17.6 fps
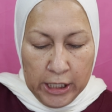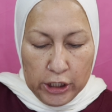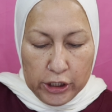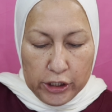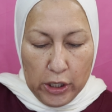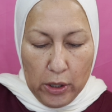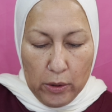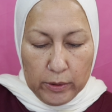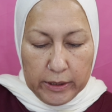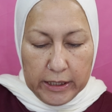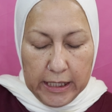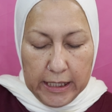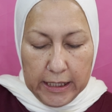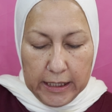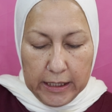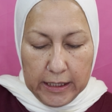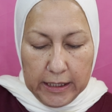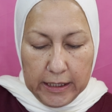So
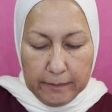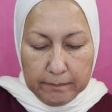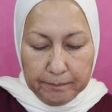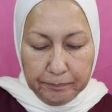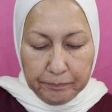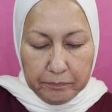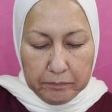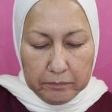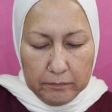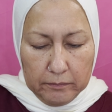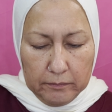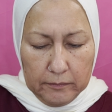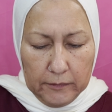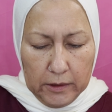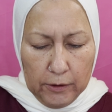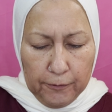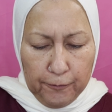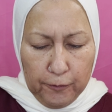the
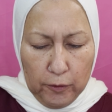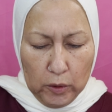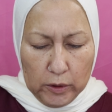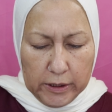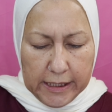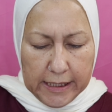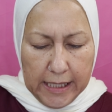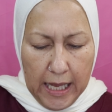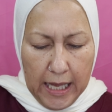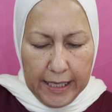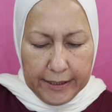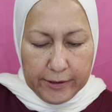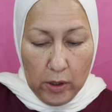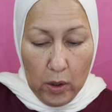full size,